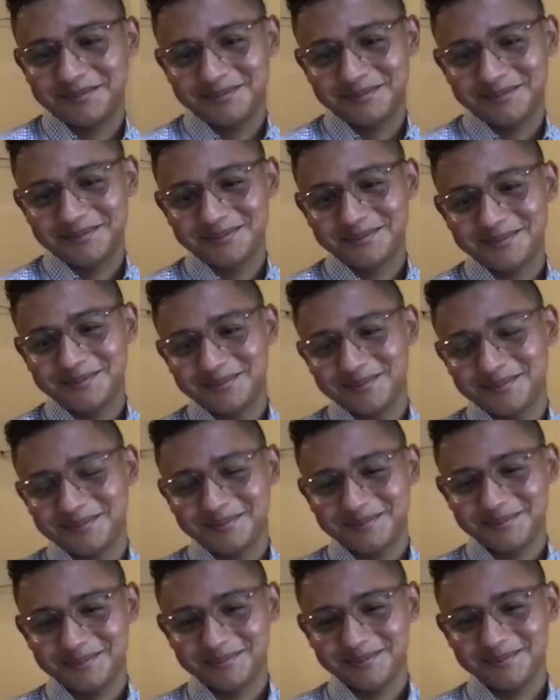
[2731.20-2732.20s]

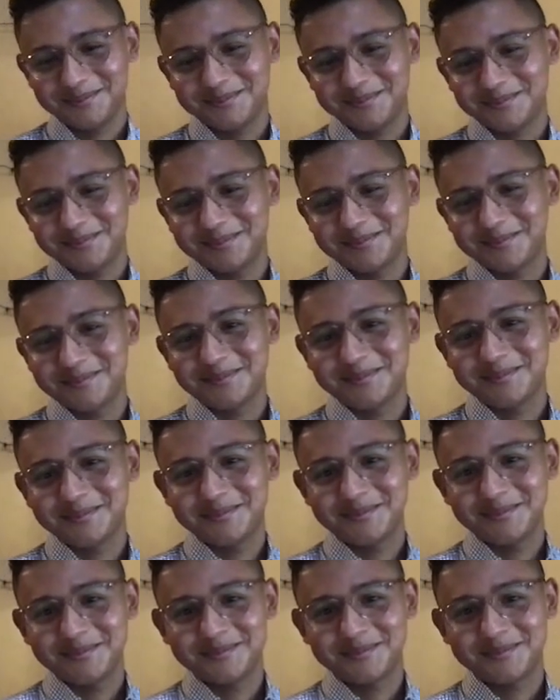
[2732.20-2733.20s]

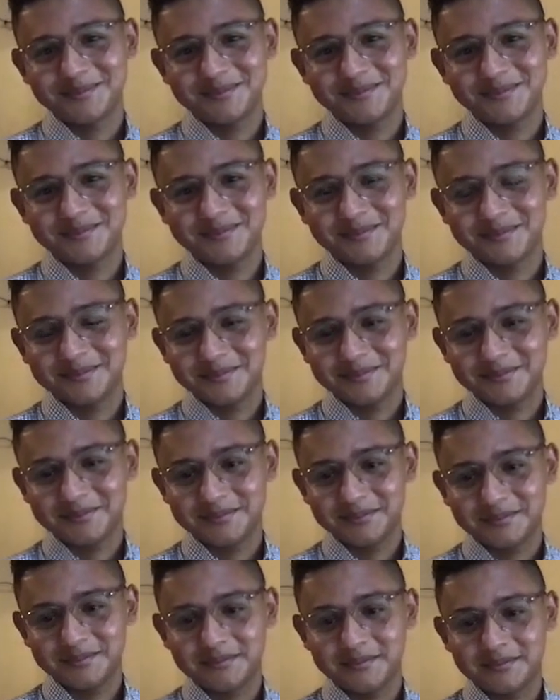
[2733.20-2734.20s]

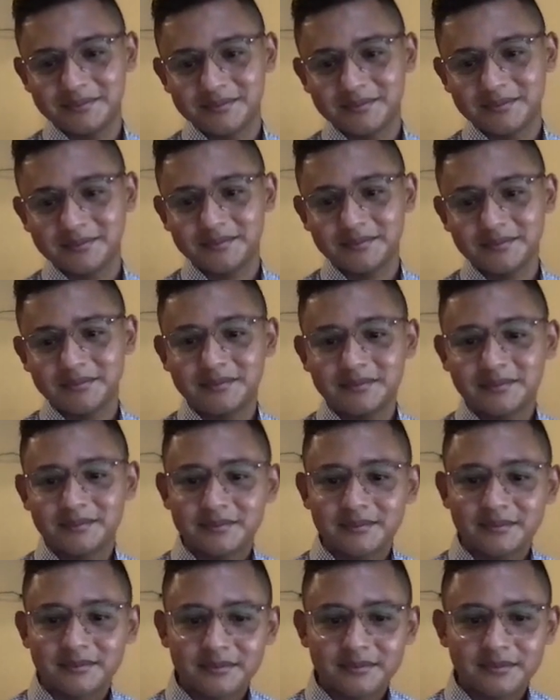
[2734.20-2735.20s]

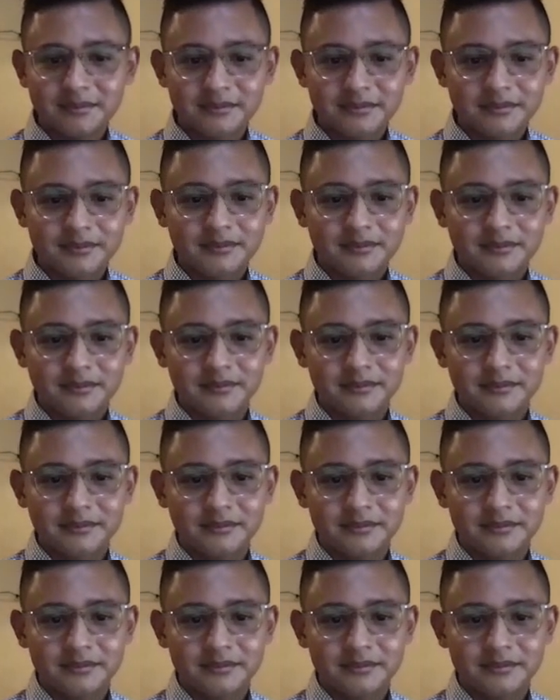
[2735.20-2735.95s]
(not speaking)